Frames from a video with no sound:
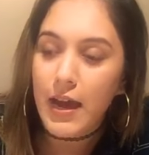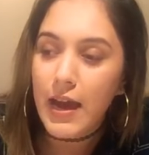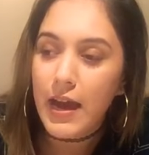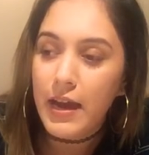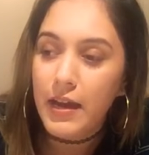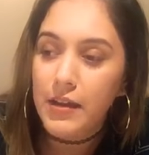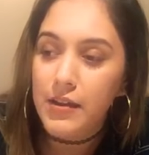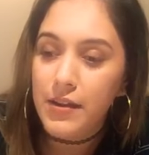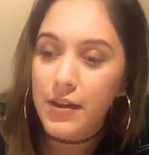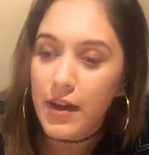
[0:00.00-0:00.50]

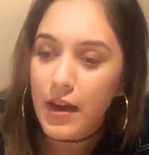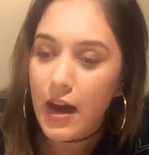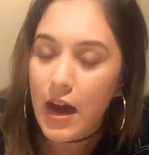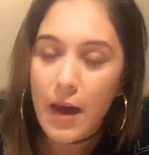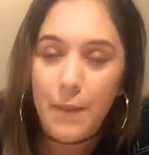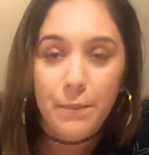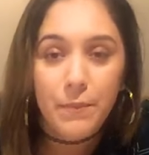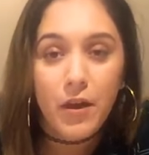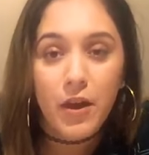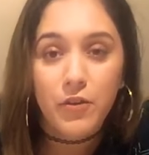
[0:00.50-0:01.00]
And
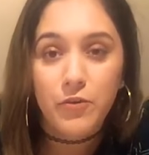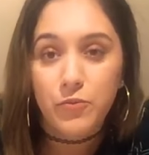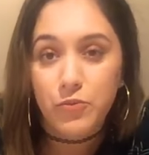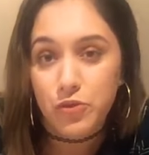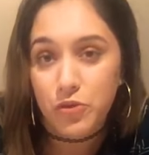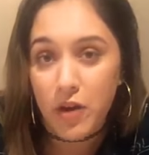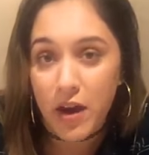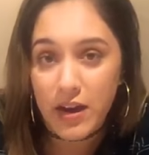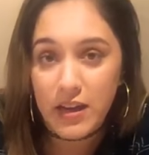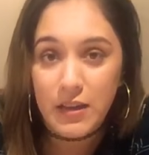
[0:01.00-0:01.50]
I'm not
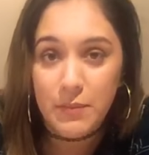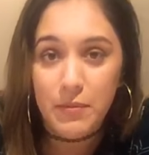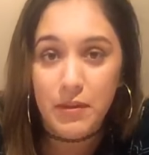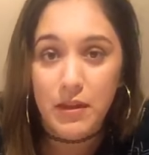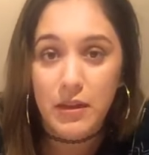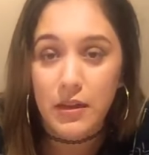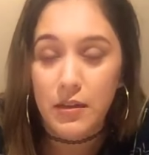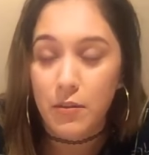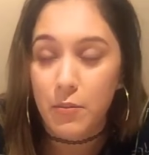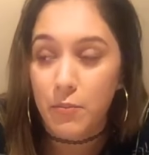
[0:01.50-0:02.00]
trying to
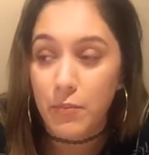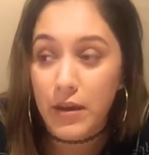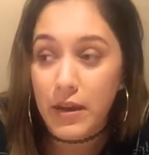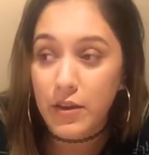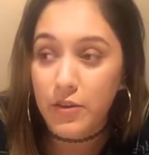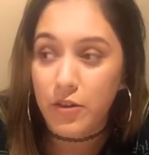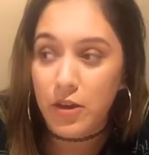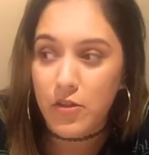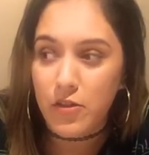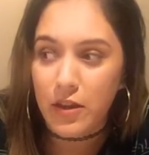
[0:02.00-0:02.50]
be
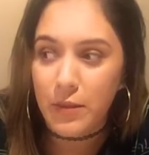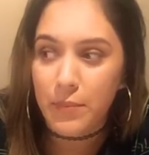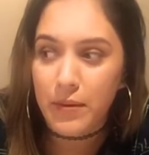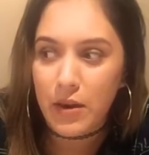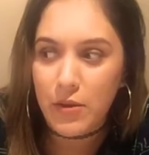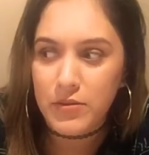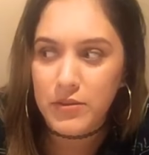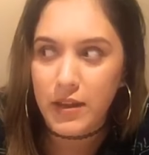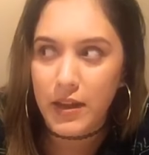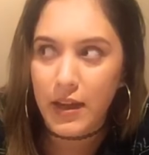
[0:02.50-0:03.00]
mean or anything, but
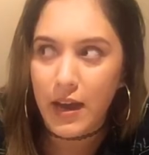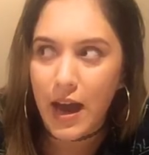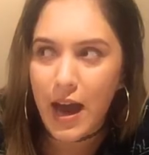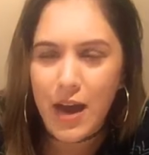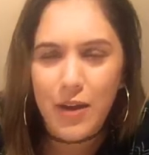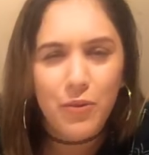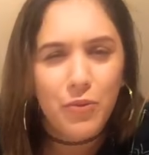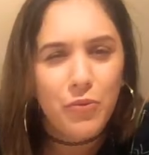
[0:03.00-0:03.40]
I was like, I